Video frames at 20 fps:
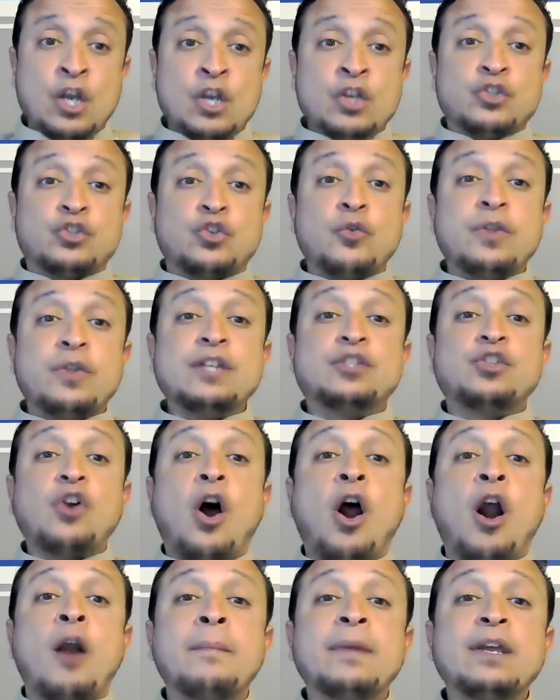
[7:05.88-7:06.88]
So this
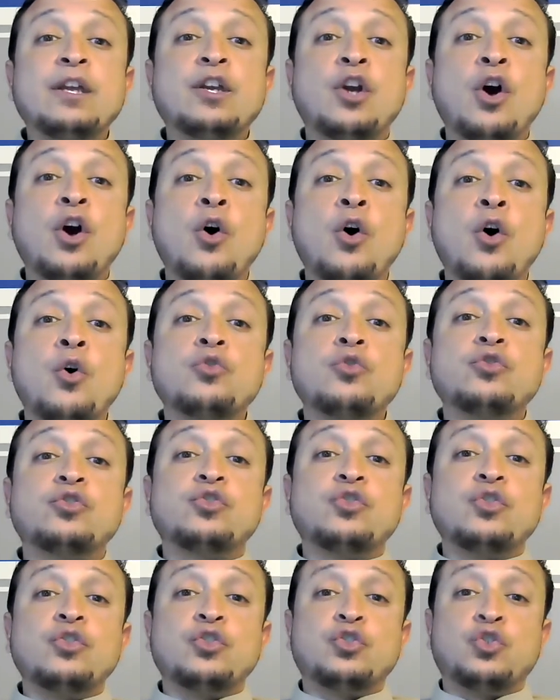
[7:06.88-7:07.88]
army
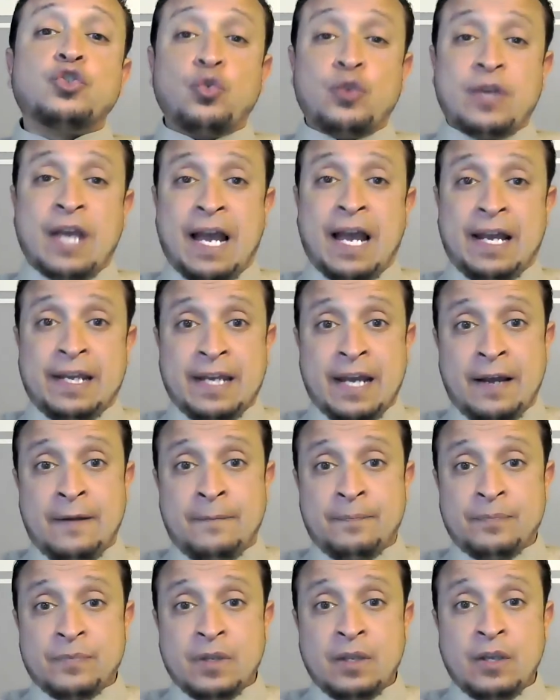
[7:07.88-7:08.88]
goes to
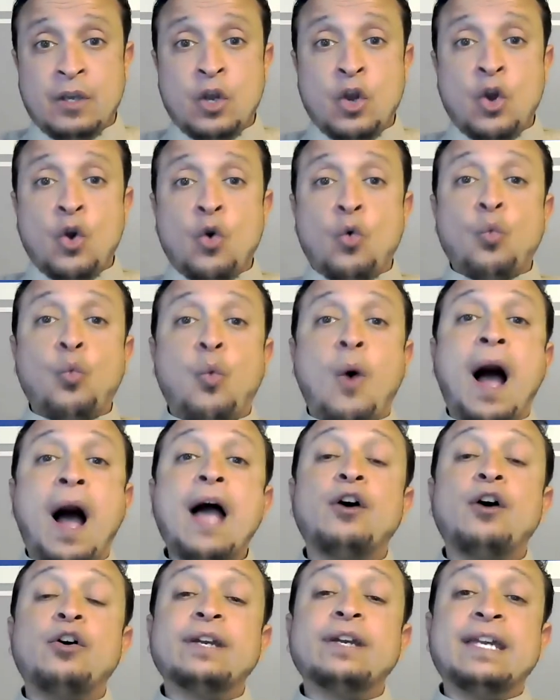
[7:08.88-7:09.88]
Yahya
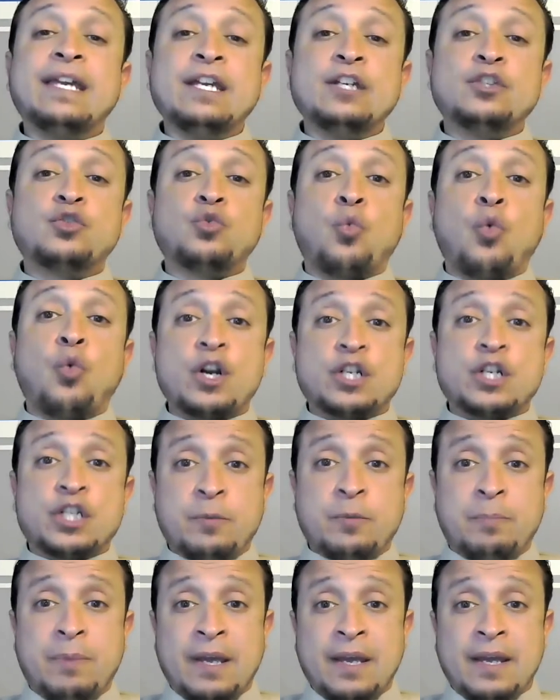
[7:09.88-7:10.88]
while he is
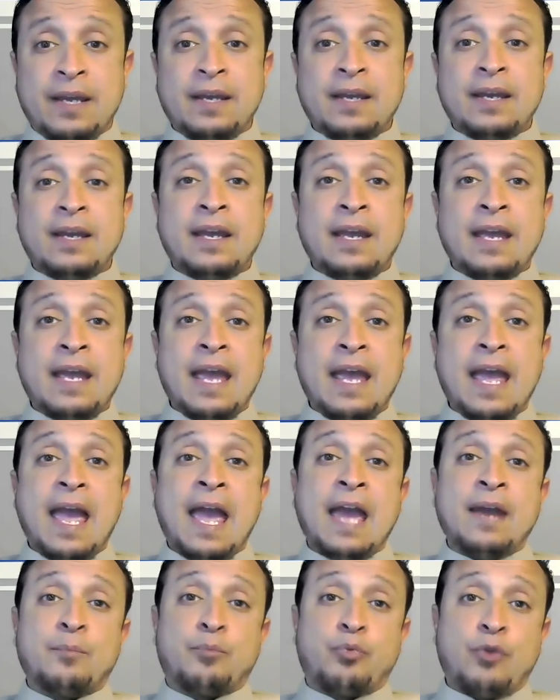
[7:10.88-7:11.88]
worshiping
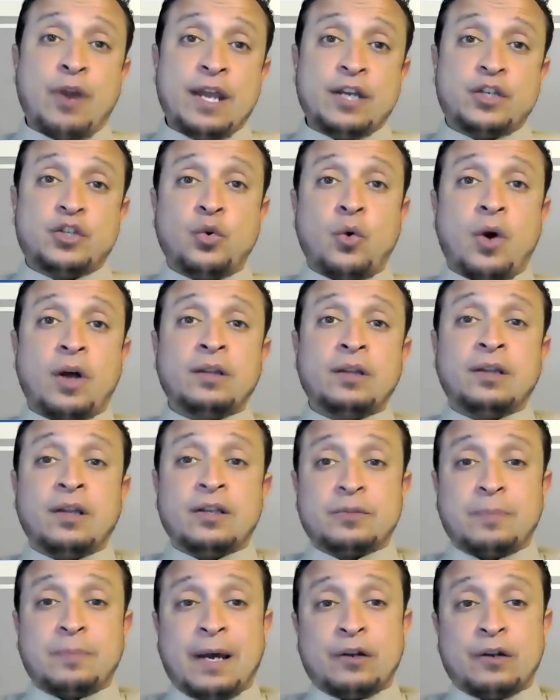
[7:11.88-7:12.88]
and praying to Allah
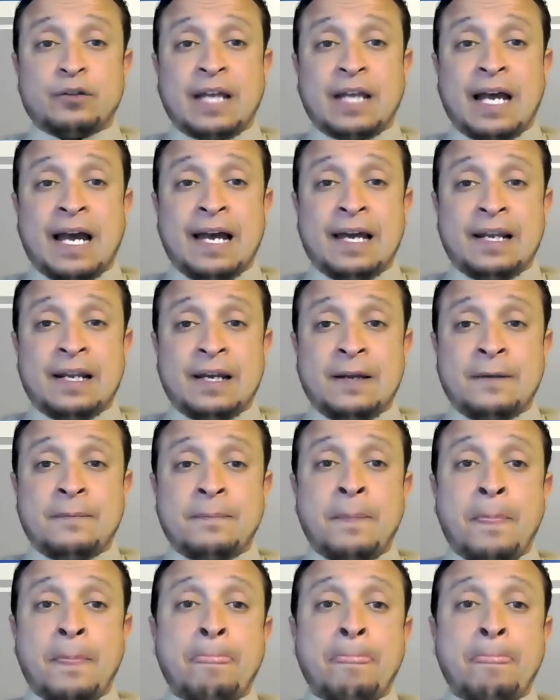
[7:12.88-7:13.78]
subhanahu wa ta'ala,